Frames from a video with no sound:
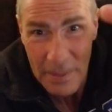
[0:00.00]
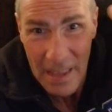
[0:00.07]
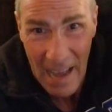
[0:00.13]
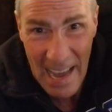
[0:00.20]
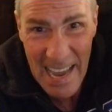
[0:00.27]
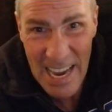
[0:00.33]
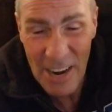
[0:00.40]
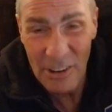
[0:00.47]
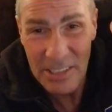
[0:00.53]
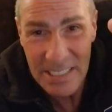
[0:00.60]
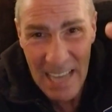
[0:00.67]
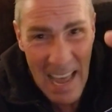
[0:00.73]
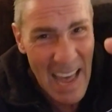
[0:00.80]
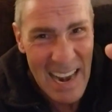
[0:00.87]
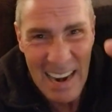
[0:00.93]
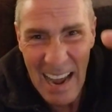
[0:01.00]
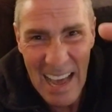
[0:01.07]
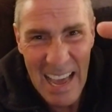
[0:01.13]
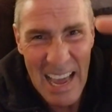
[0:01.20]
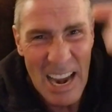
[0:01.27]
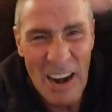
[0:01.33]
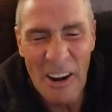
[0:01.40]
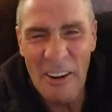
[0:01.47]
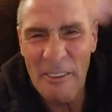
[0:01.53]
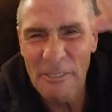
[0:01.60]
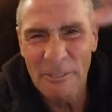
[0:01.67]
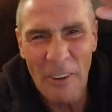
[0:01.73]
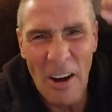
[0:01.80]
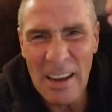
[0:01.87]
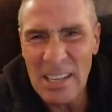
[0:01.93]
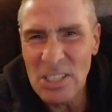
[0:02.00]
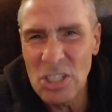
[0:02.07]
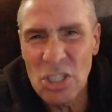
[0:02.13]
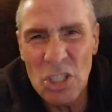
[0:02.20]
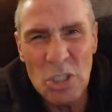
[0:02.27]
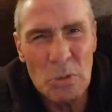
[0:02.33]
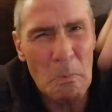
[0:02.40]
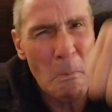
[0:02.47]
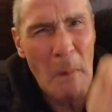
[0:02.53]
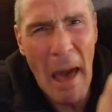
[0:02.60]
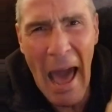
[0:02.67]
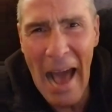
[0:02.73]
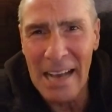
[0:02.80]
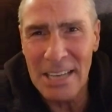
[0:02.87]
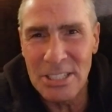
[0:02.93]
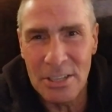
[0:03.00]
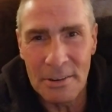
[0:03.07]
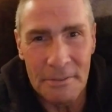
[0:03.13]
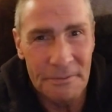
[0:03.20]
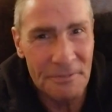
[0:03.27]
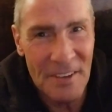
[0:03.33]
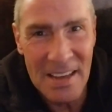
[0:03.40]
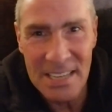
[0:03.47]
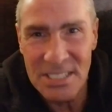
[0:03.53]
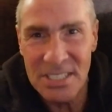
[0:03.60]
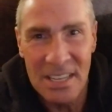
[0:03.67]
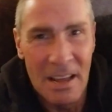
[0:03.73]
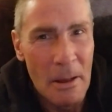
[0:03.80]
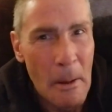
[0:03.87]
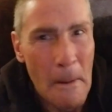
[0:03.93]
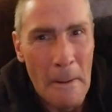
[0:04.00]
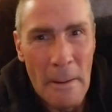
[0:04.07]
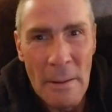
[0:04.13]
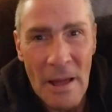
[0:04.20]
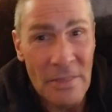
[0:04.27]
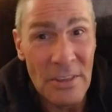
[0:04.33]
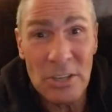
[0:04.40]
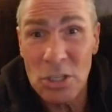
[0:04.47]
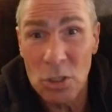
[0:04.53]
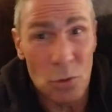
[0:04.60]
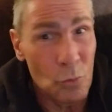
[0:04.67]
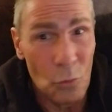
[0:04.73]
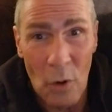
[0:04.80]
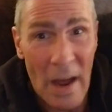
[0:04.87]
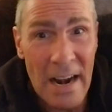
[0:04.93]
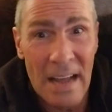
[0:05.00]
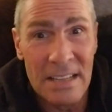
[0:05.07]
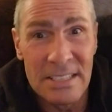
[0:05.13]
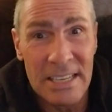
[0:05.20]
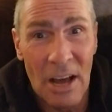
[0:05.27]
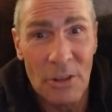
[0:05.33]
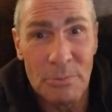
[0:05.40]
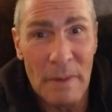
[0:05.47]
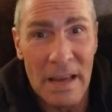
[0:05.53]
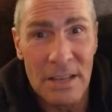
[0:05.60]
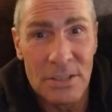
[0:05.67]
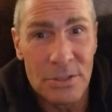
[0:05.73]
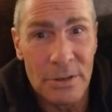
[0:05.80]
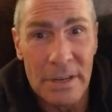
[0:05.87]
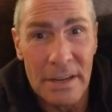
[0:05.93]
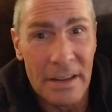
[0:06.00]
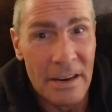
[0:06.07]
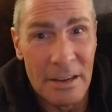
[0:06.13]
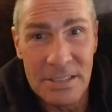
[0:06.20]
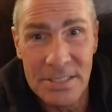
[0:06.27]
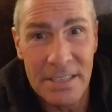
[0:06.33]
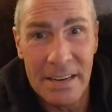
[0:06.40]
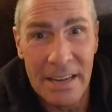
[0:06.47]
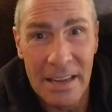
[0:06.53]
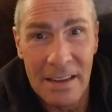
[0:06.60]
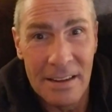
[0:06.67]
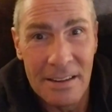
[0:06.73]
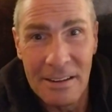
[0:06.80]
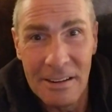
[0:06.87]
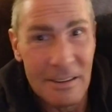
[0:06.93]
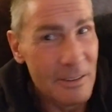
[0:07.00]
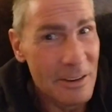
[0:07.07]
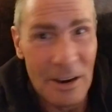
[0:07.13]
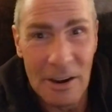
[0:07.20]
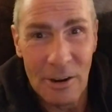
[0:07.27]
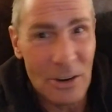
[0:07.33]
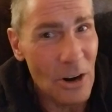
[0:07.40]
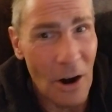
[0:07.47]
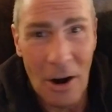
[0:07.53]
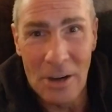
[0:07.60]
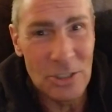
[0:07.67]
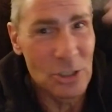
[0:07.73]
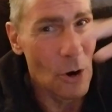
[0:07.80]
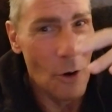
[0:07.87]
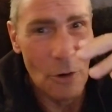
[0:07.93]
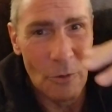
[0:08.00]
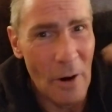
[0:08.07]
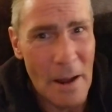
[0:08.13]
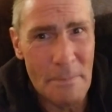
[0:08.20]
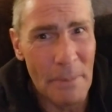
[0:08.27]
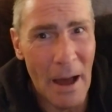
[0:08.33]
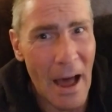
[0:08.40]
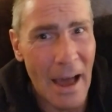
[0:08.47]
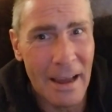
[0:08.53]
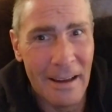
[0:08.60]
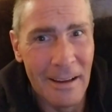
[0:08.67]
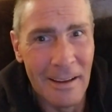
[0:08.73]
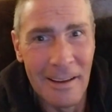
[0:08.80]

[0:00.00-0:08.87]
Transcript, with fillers: I hear his head. I hear the fucking smacks of the fist. And this is right on South Main Street in a city. You know, cars going right by.